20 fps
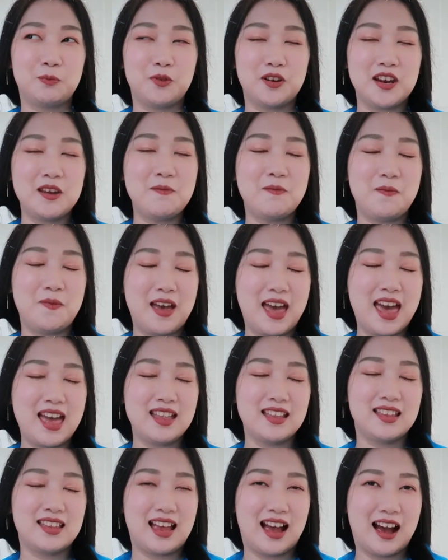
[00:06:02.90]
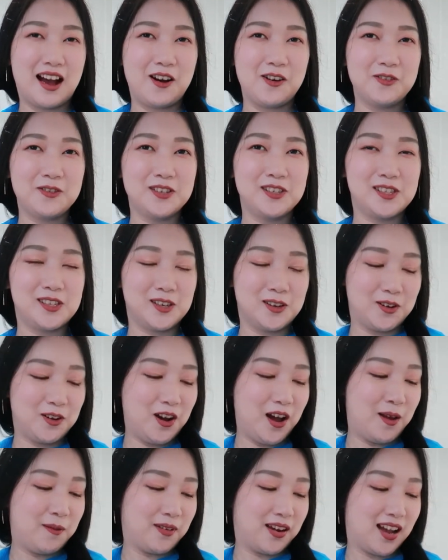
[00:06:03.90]
pretty bad now, so
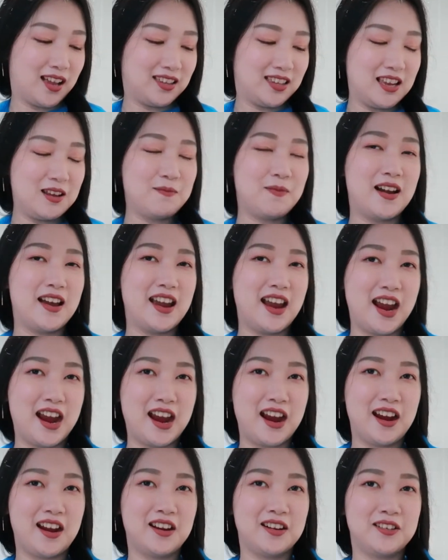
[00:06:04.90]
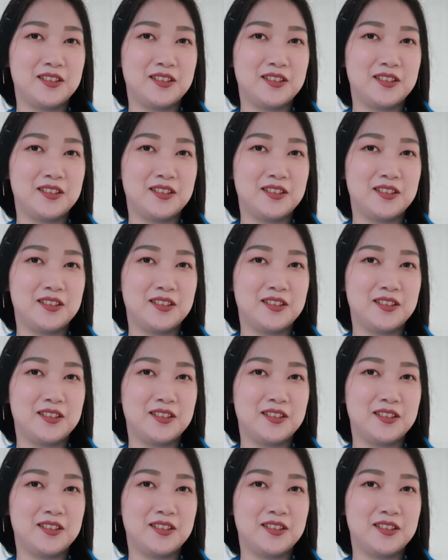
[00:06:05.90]
I'm cutting my hair,